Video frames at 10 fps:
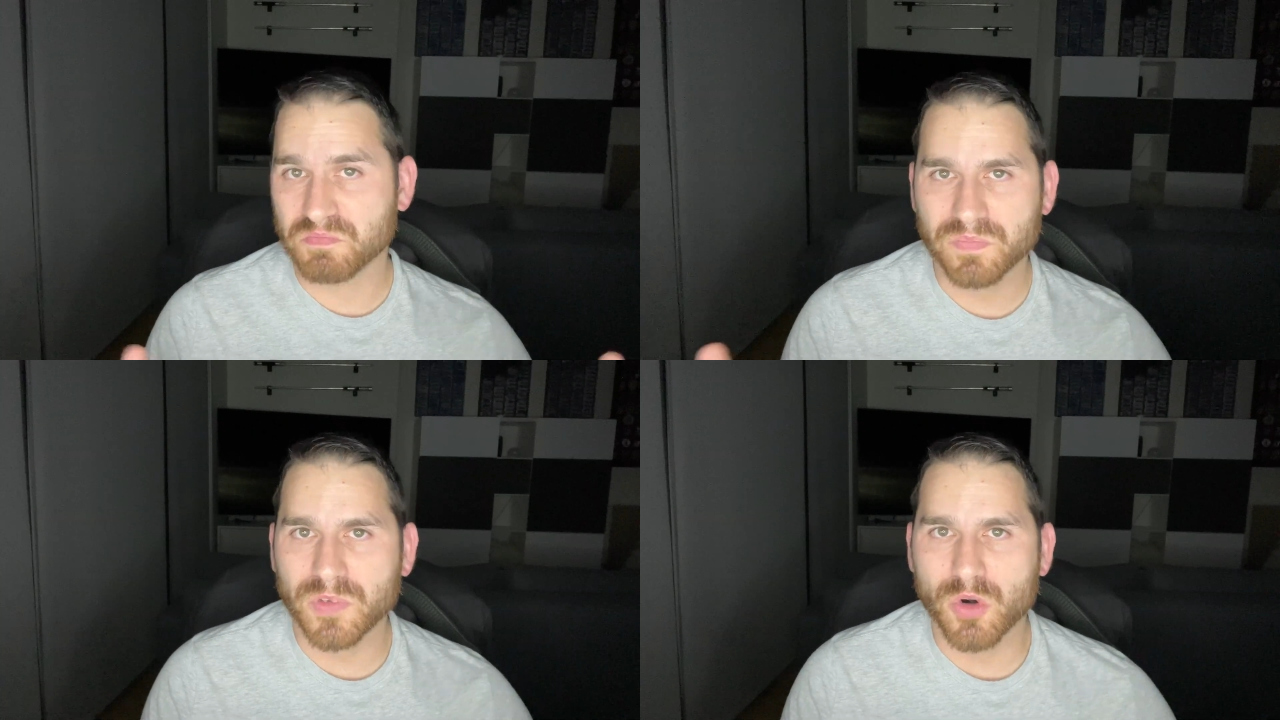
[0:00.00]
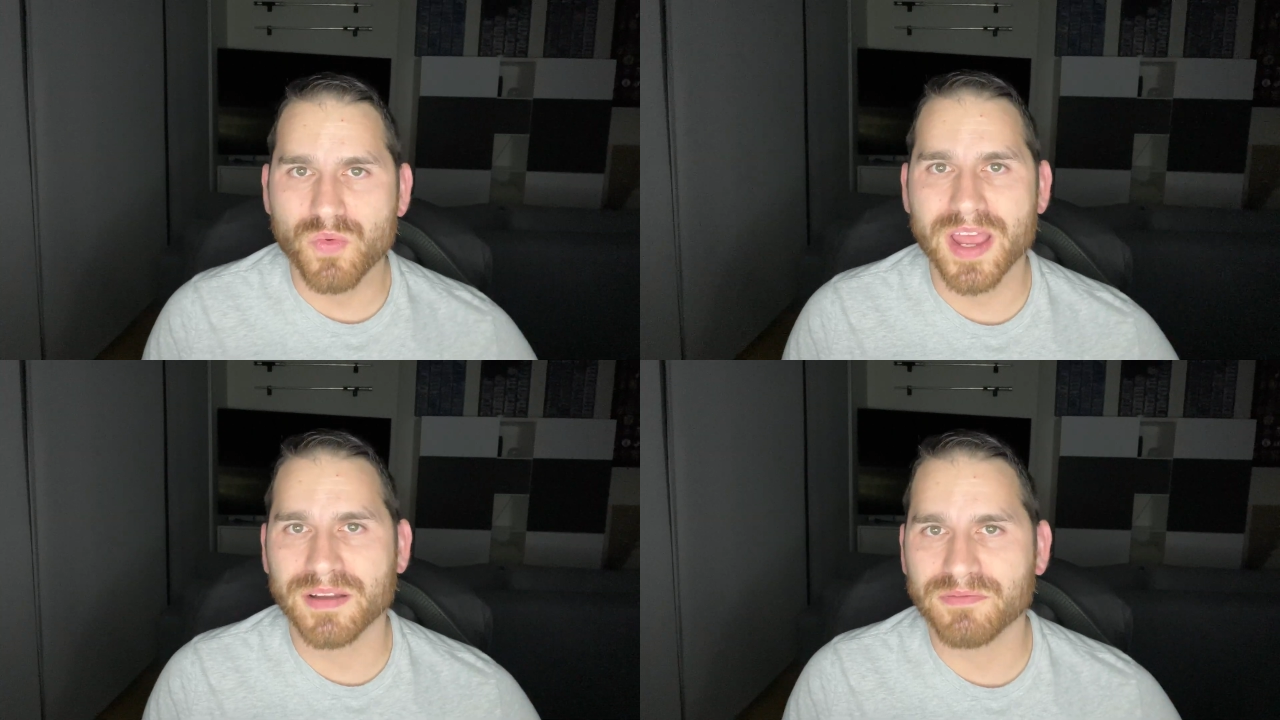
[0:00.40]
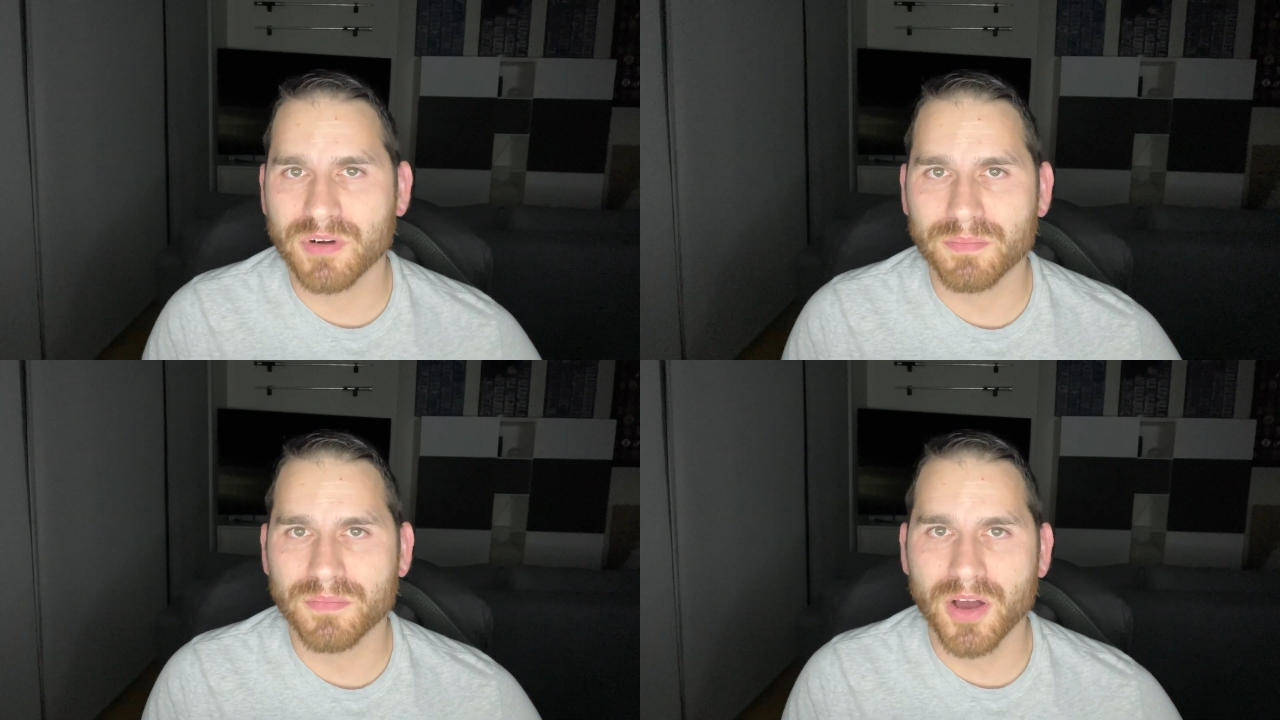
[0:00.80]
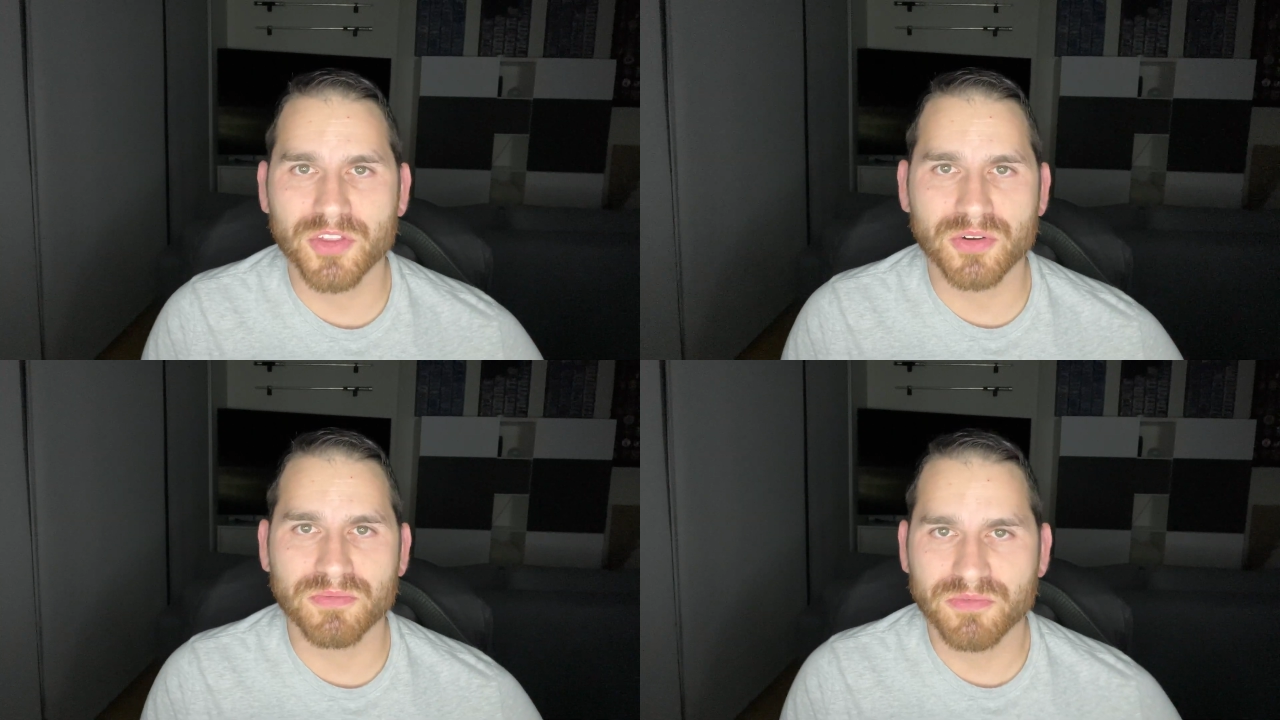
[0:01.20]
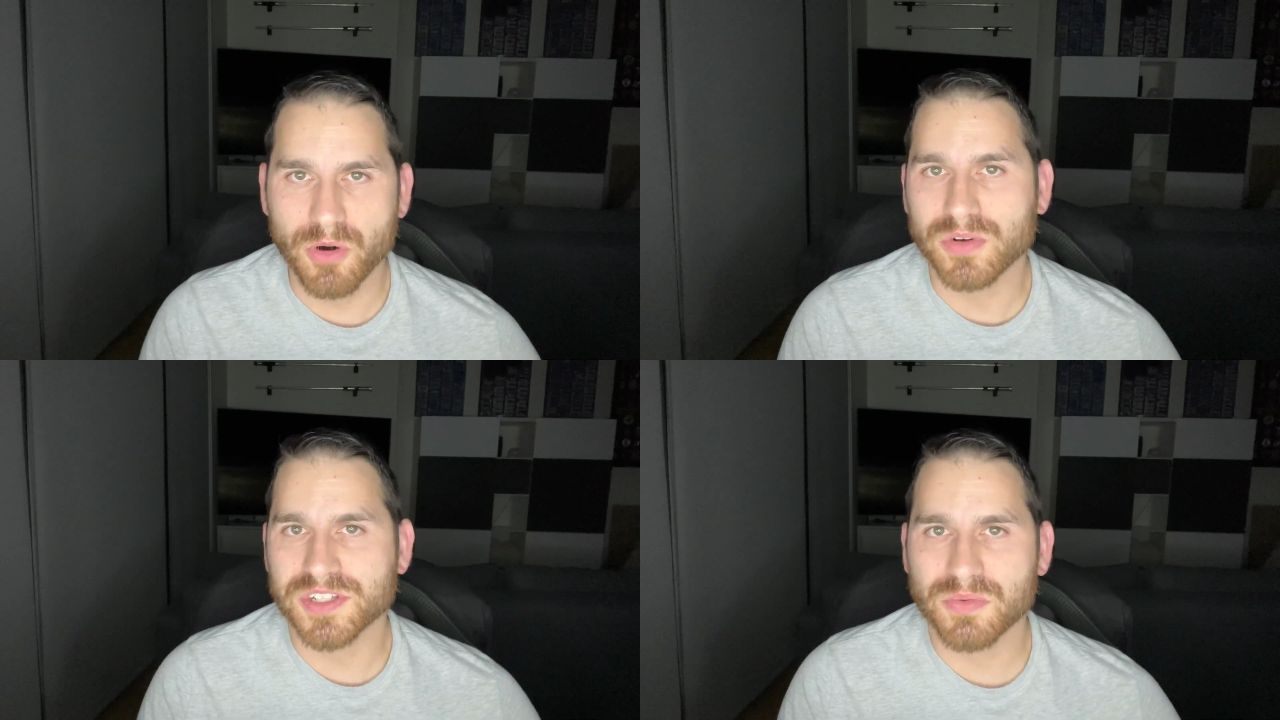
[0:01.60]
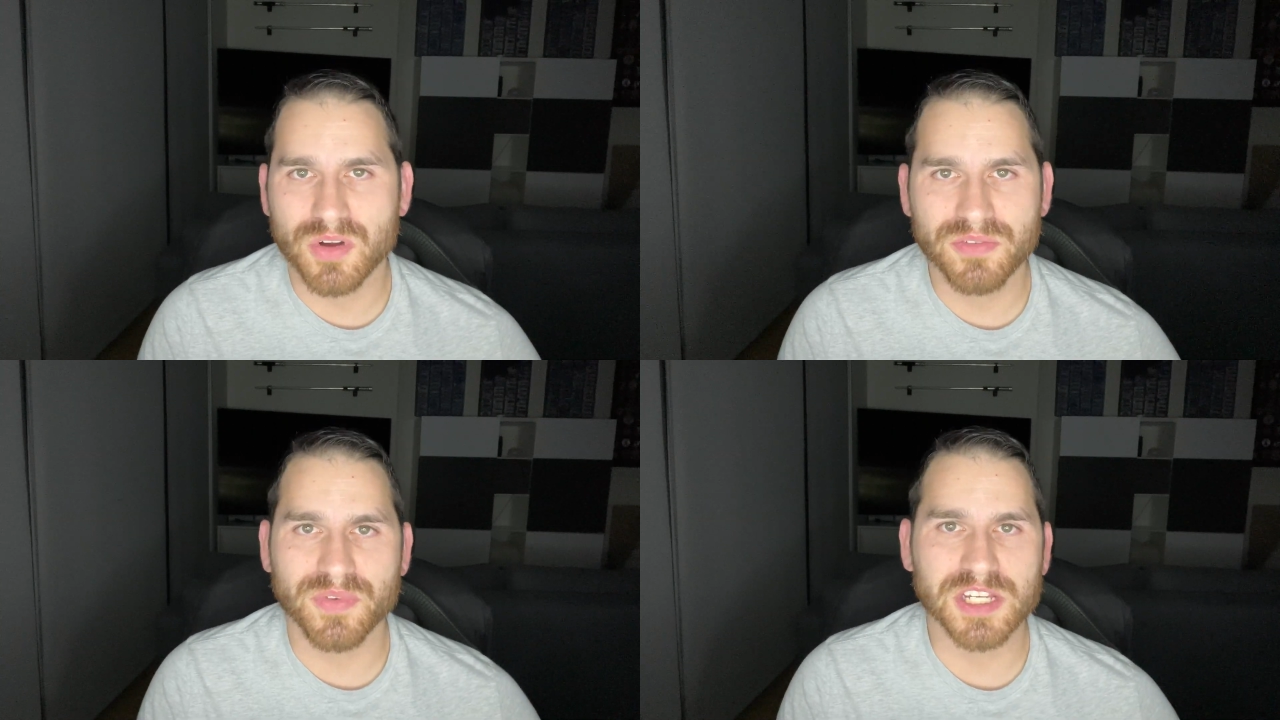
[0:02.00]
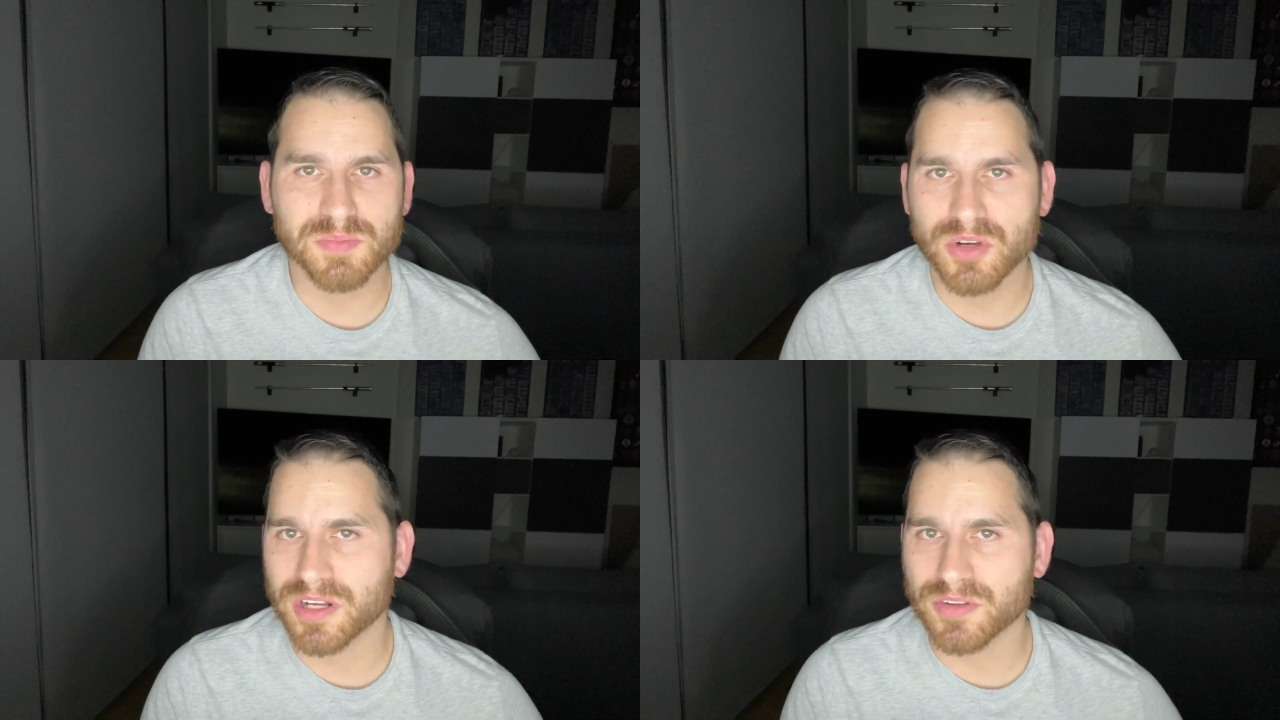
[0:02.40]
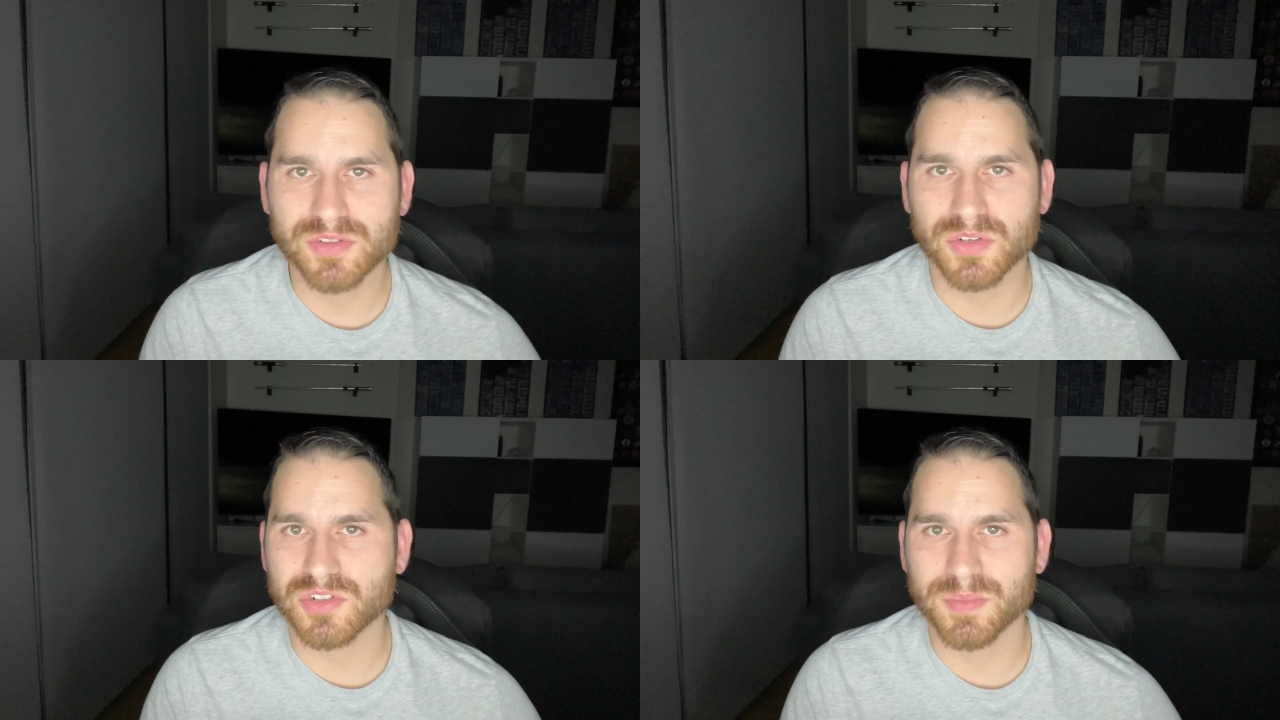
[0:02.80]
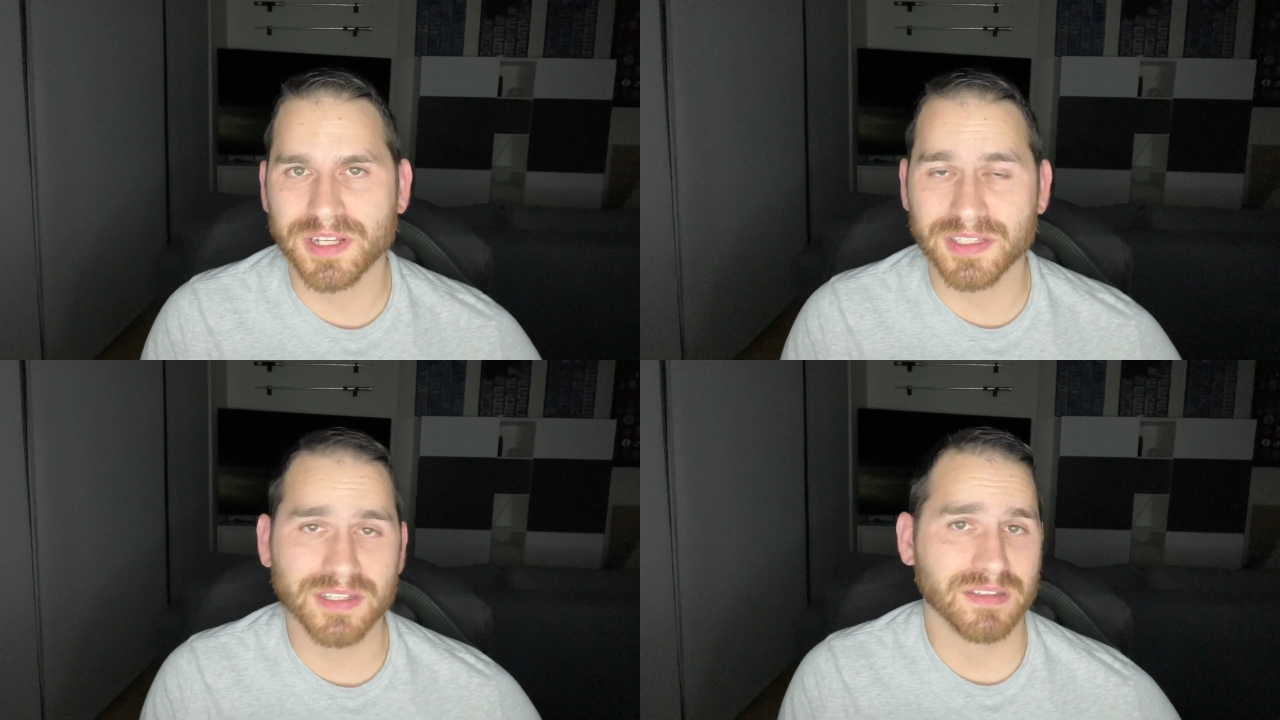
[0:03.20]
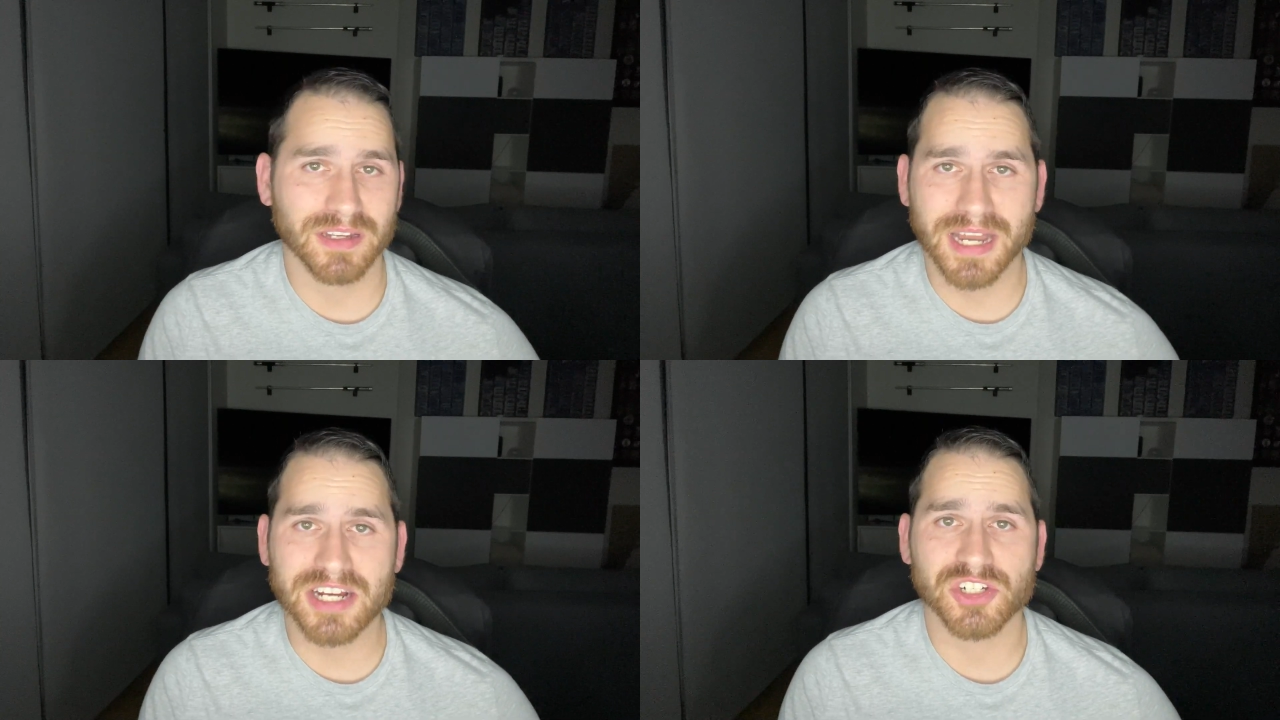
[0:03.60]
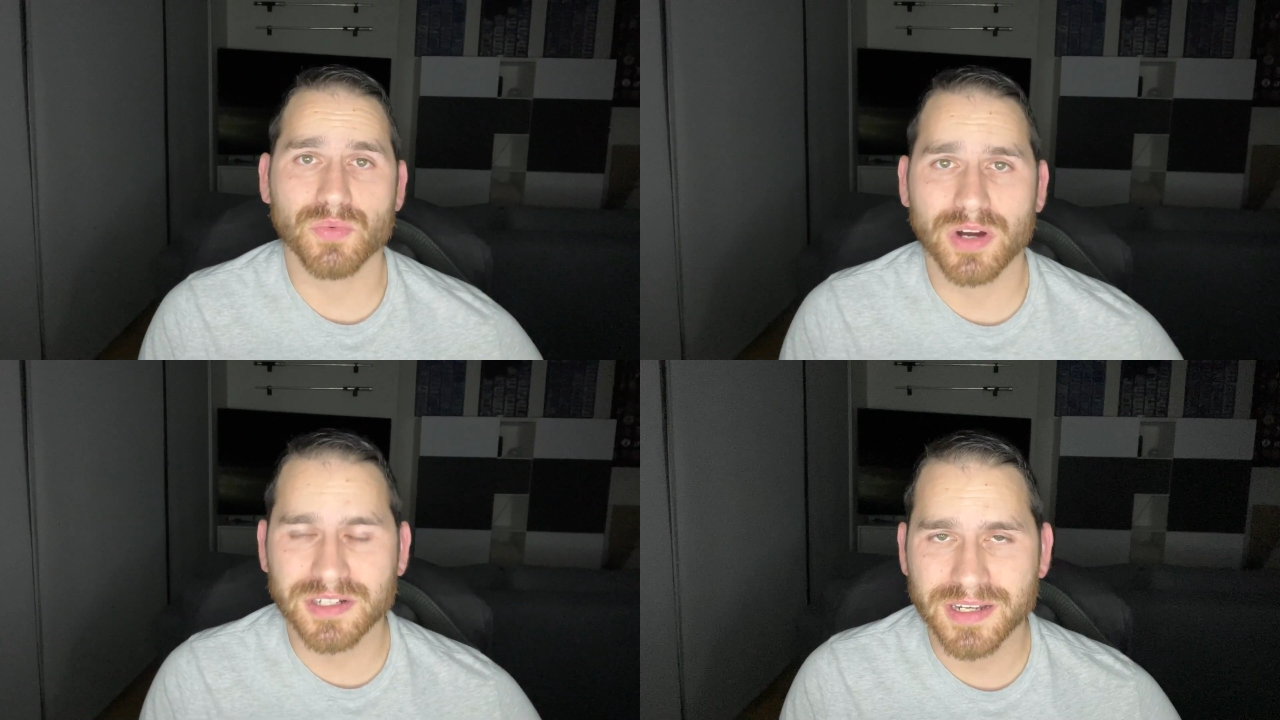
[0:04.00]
read from other folks that were on Facebook and other social media that it actually worked,